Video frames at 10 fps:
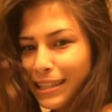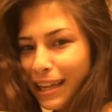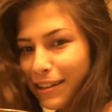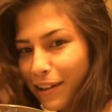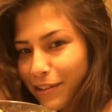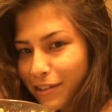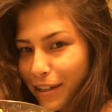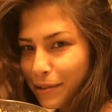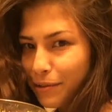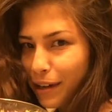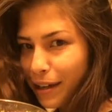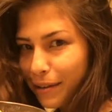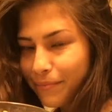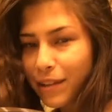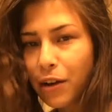$10 skills right here.
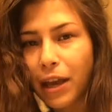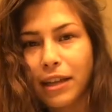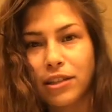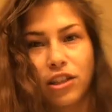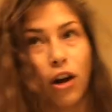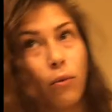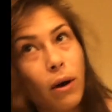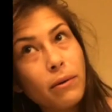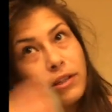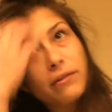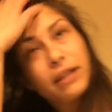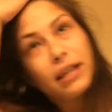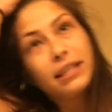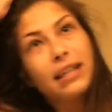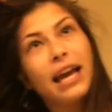Okay, so what we're doing
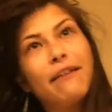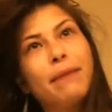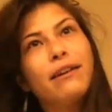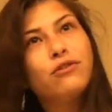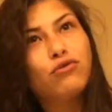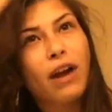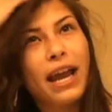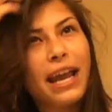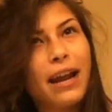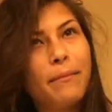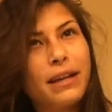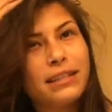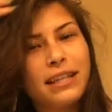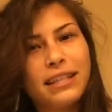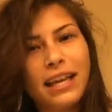is I have my dry hair because
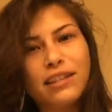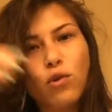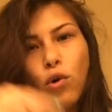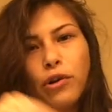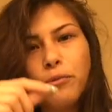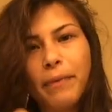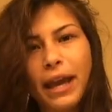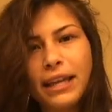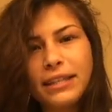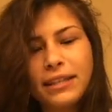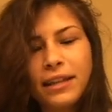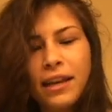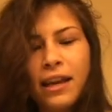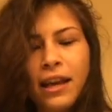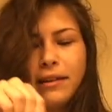they say it's oil-based
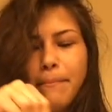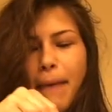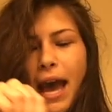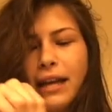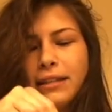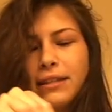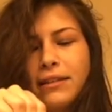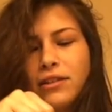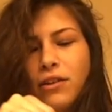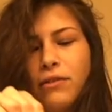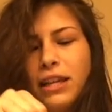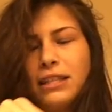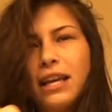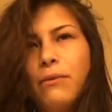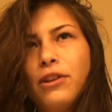mask. So they
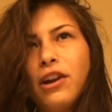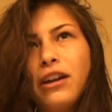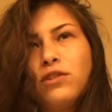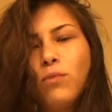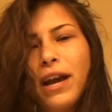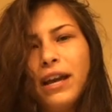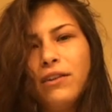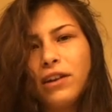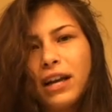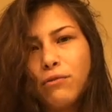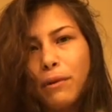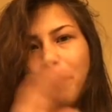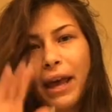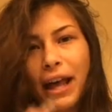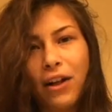say when your hair is wet, it'll kind of
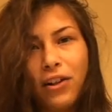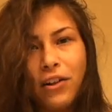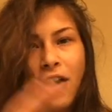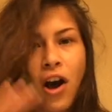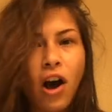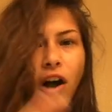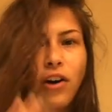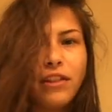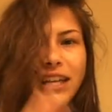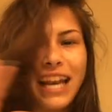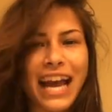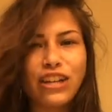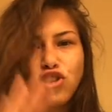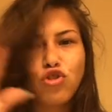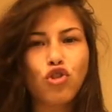repel all the
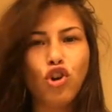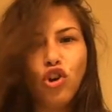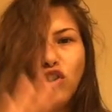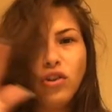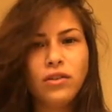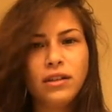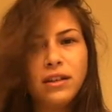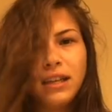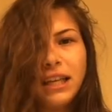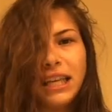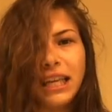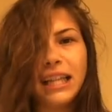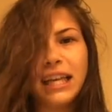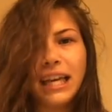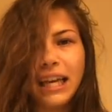natural
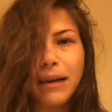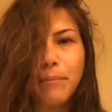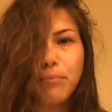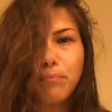healing